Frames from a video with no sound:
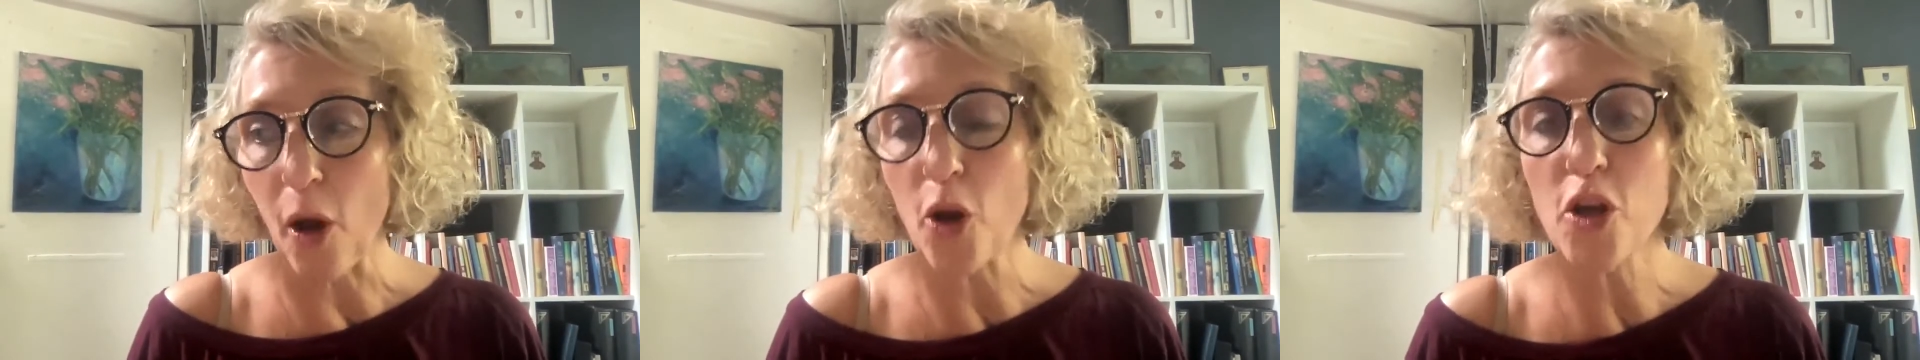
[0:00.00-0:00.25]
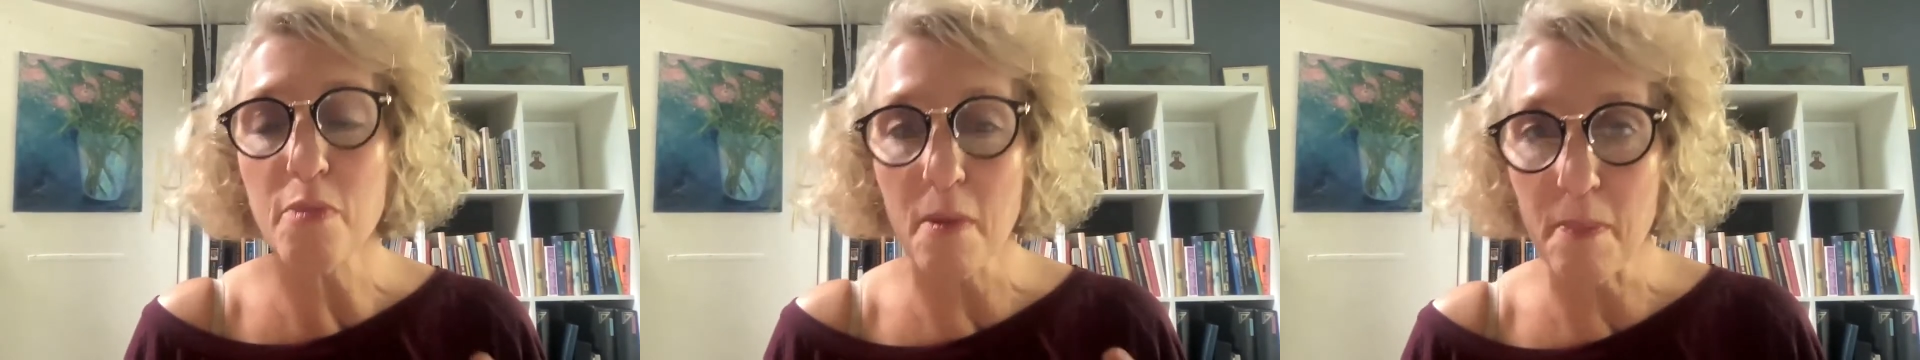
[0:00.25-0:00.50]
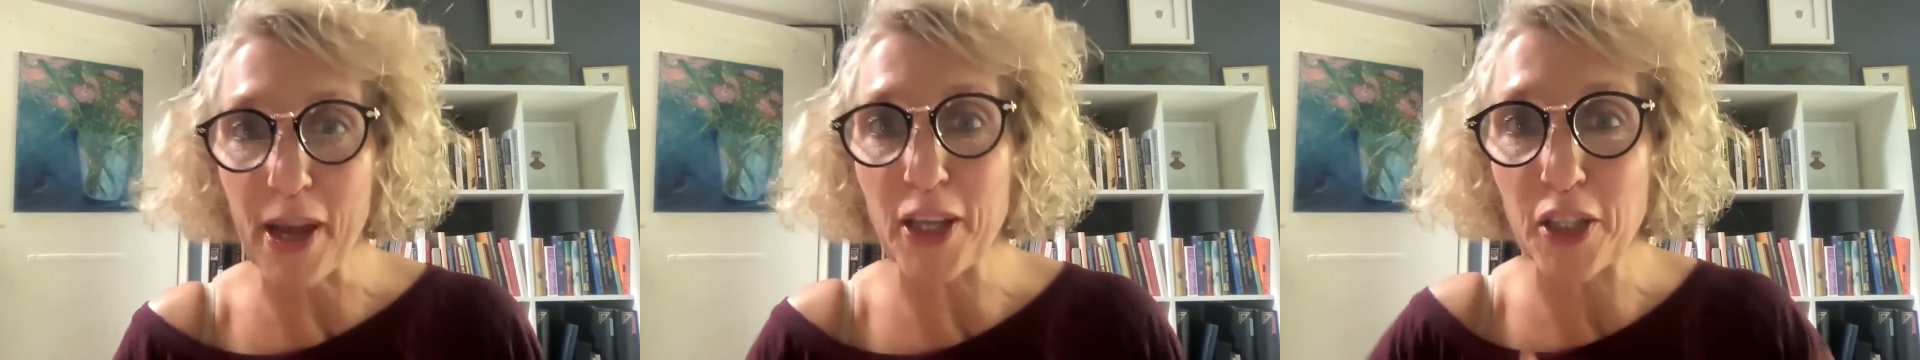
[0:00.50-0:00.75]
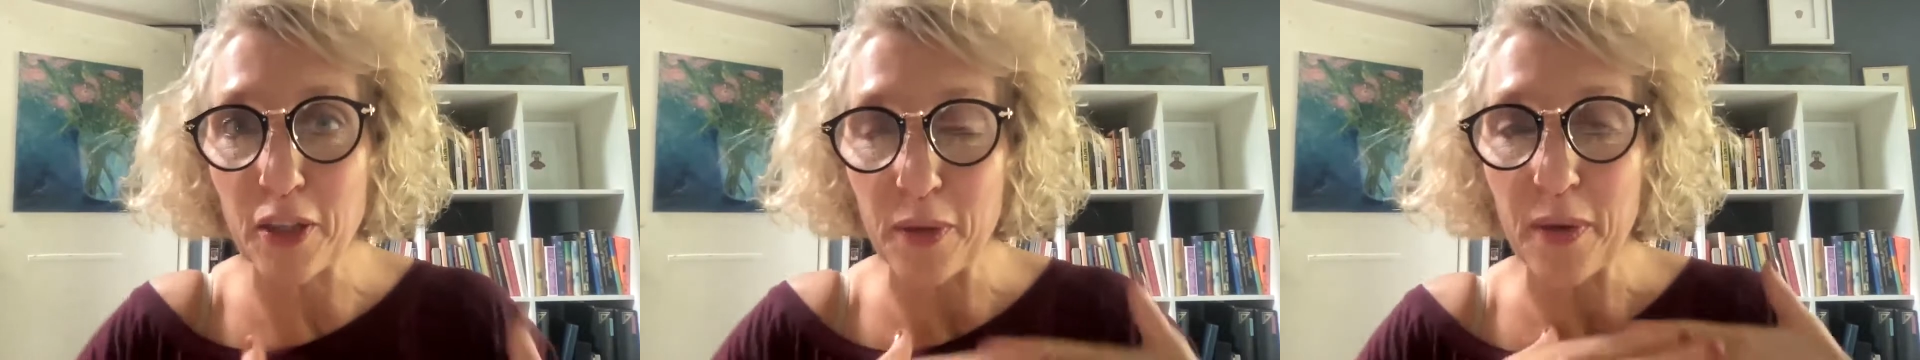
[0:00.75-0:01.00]
are you
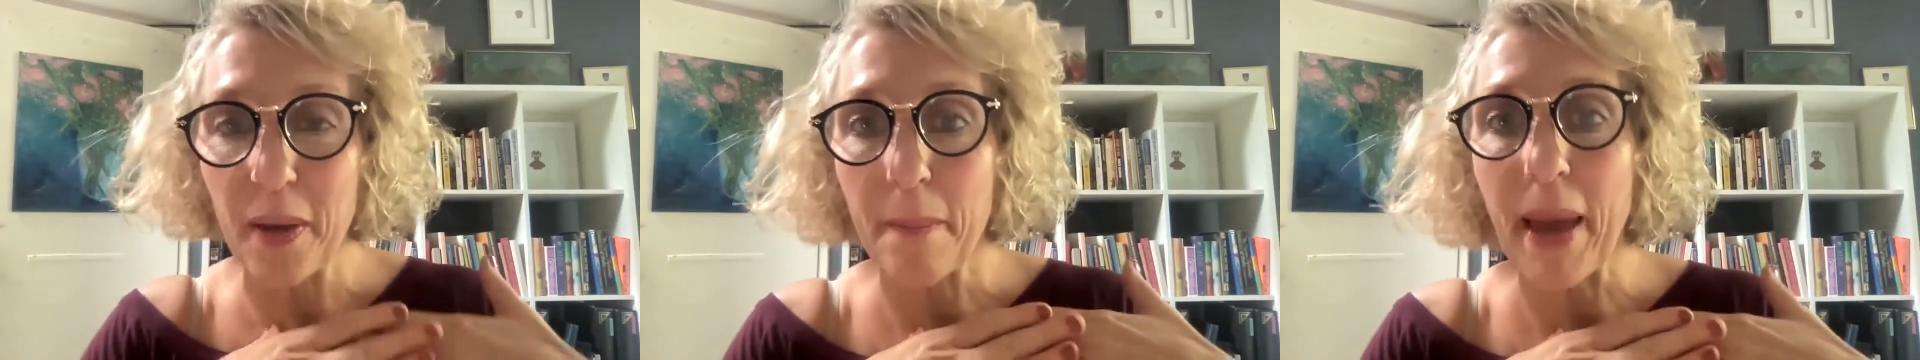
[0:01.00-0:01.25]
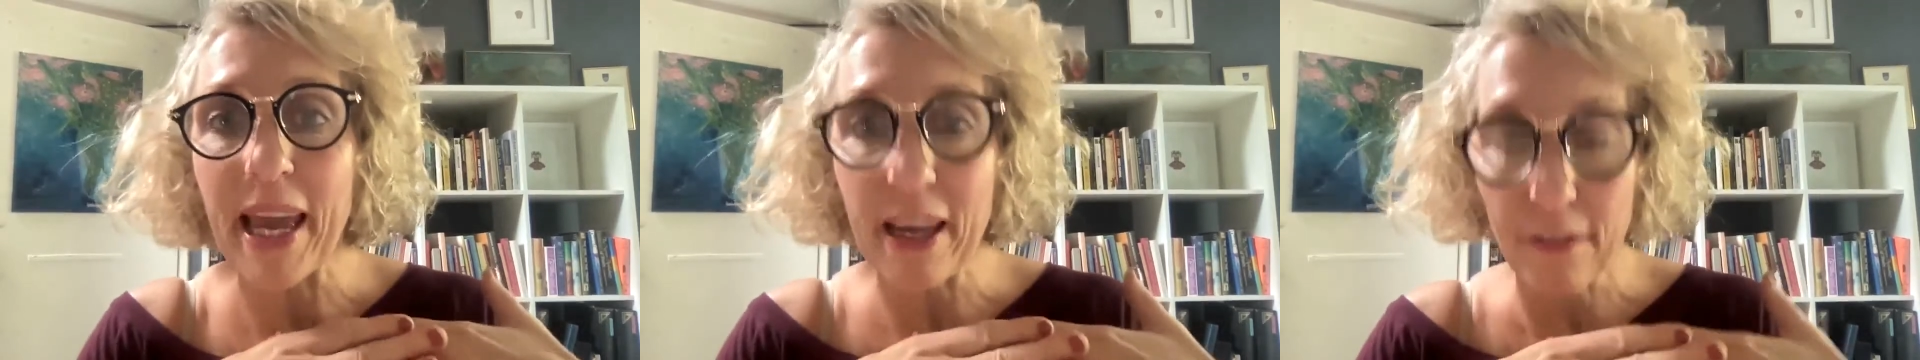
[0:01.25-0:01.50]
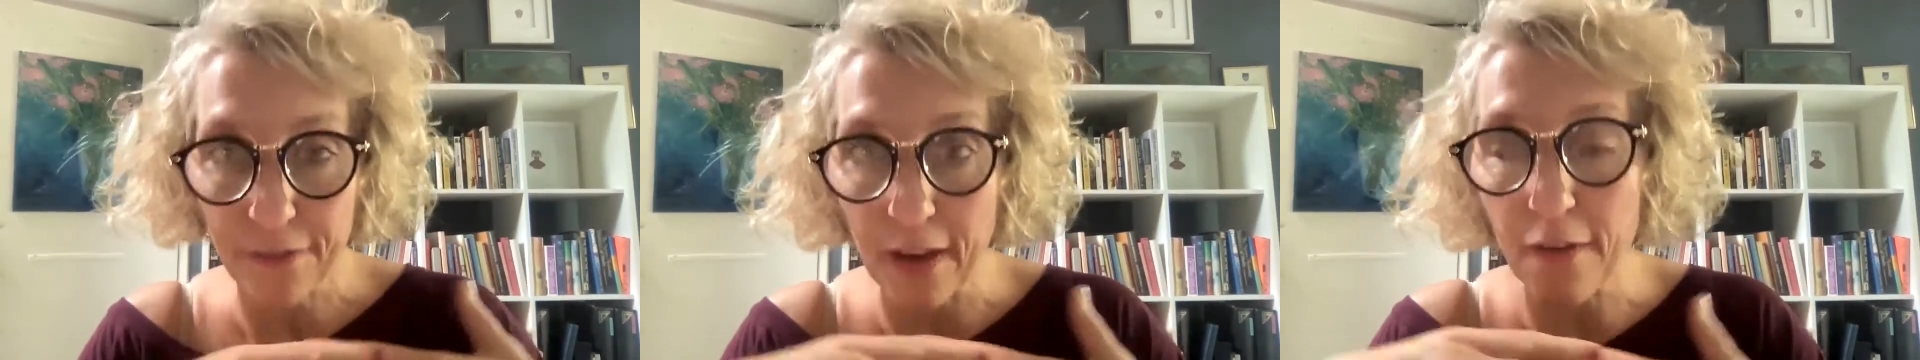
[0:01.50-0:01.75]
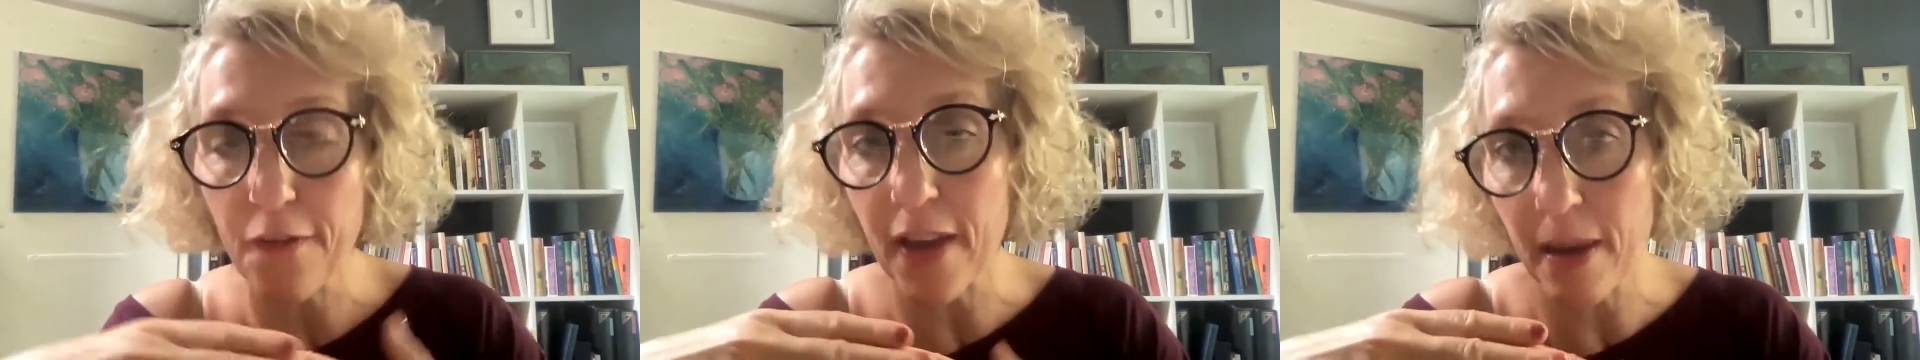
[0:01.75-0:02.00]
prepared to pay
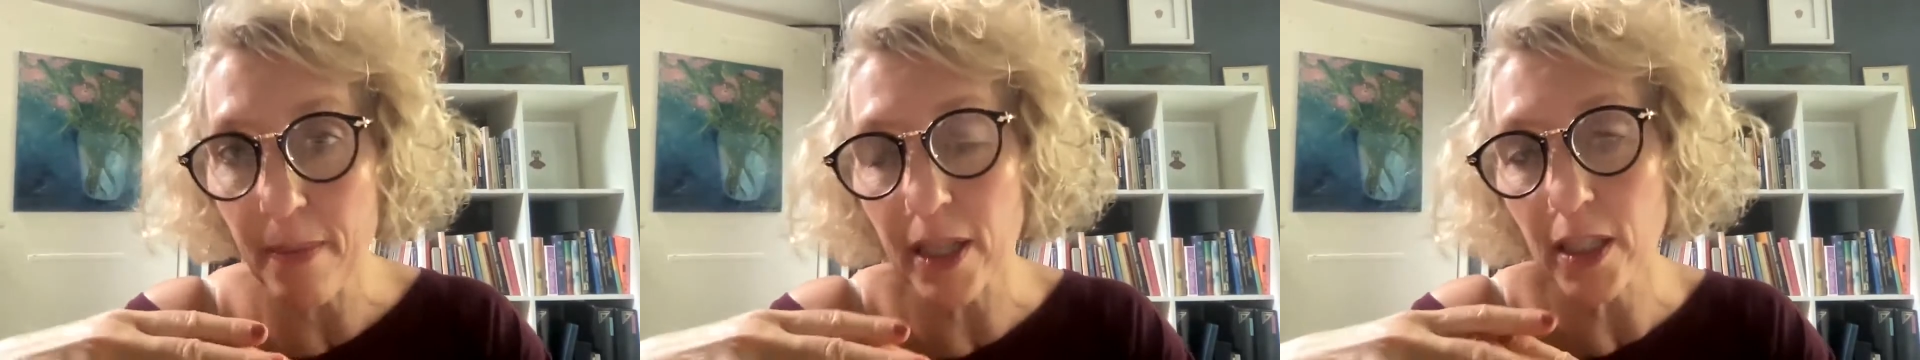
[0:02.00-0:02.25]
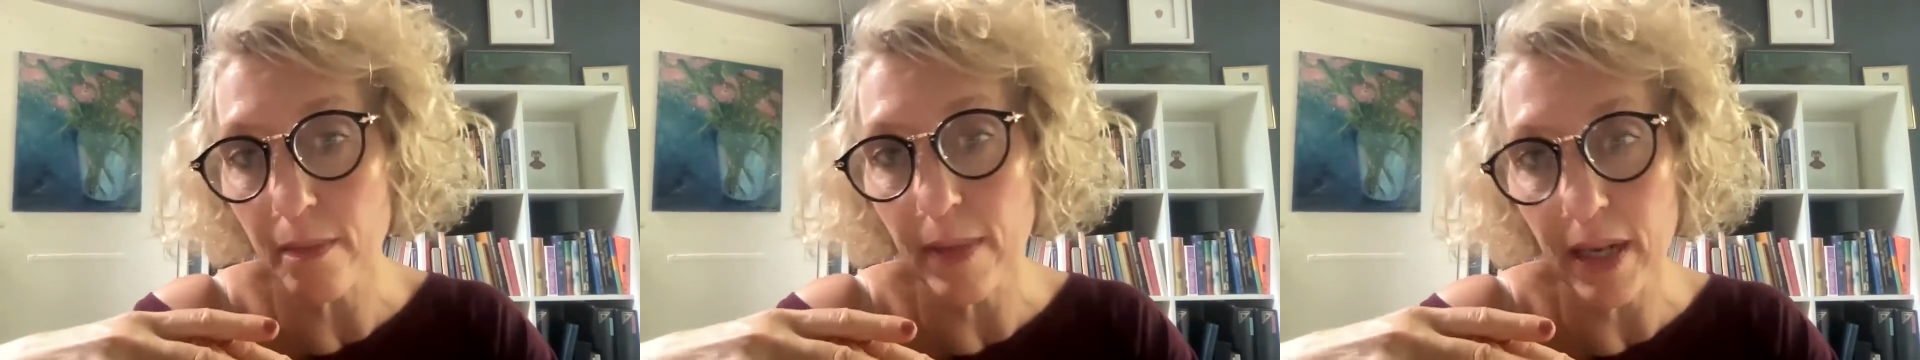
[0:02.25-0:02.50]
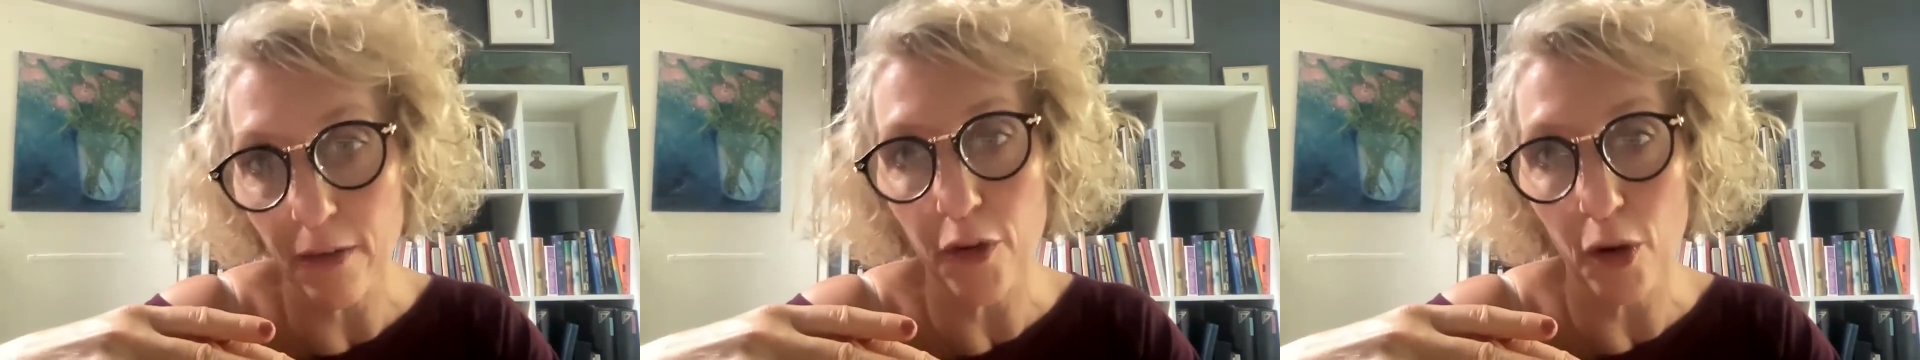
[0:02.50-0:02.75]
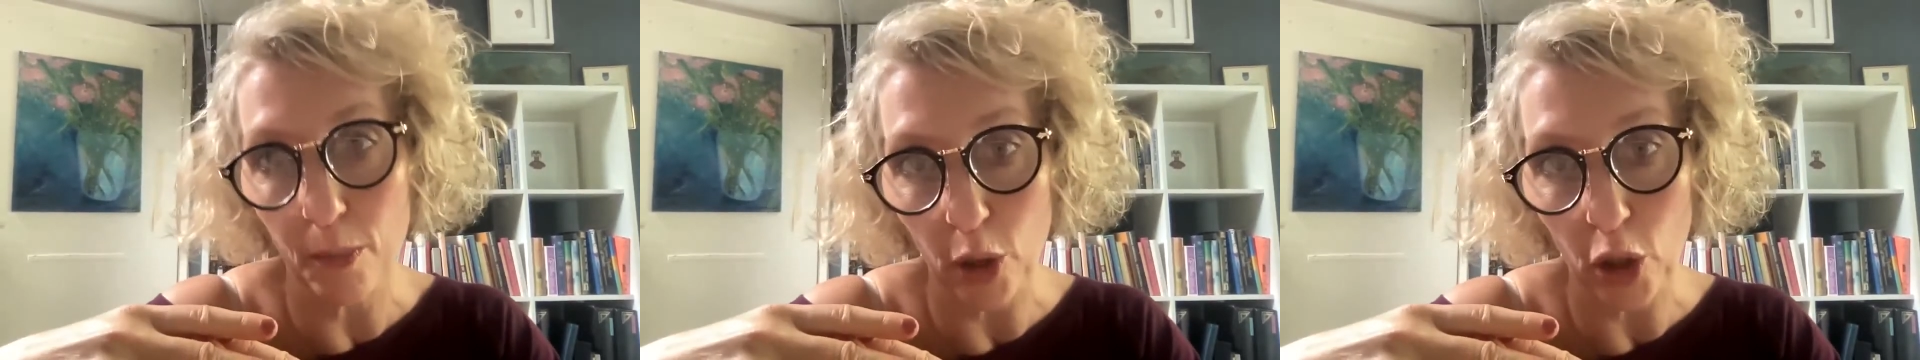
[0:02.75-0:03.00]
a fair amount of money for
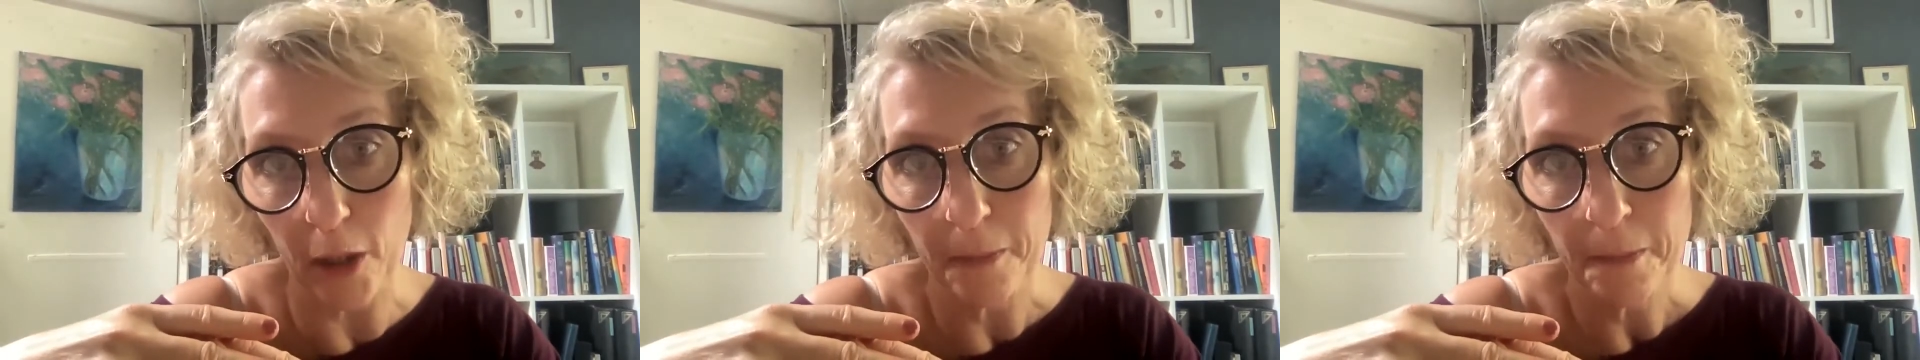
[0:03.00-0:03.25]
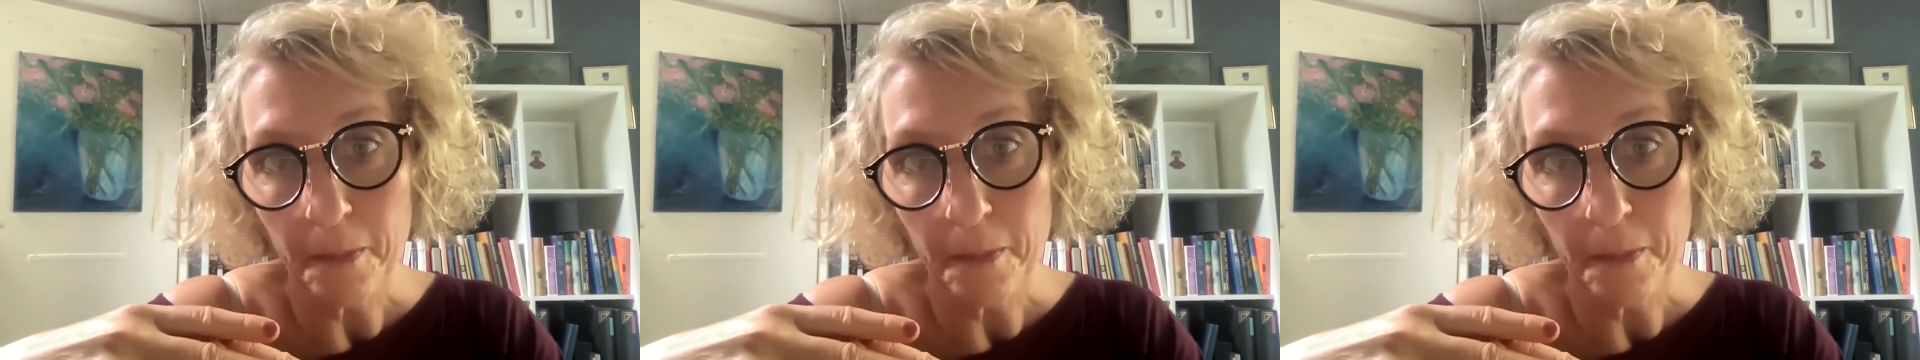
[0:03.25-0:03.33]
your book?